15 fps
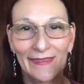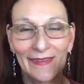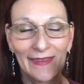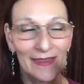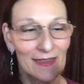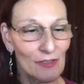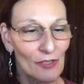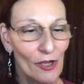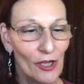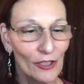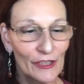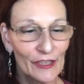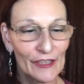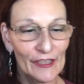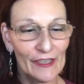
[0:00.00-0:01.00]
it's all
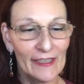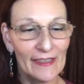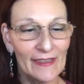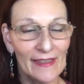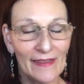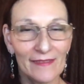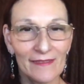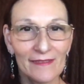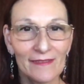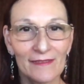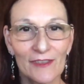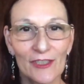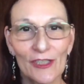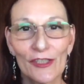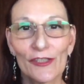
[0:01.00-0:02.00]
good, and
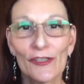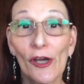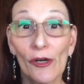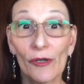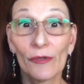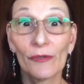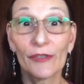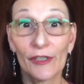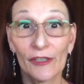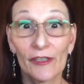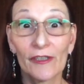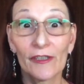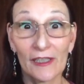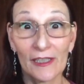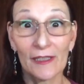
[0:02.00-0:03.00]
just know
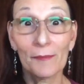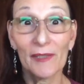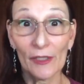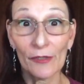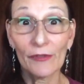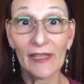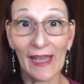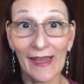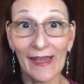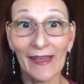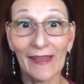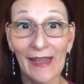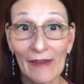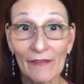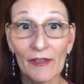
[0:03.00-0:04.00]
you're gonna be
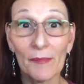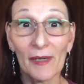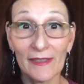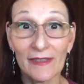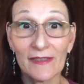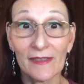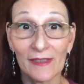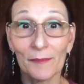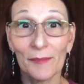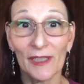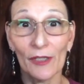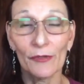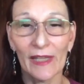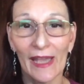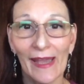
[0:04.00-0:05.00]
okay. Everybody's gonna be
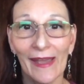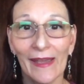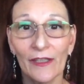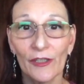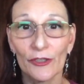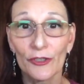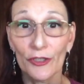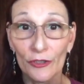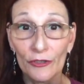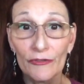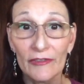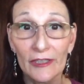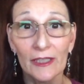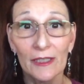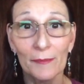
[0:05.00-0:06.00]
okay. Your
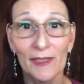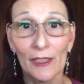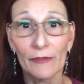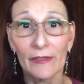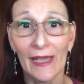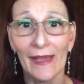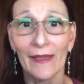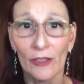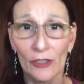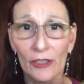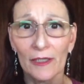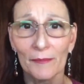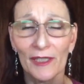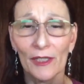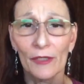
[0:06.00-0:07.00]
children are gonna be okay. You're gonna be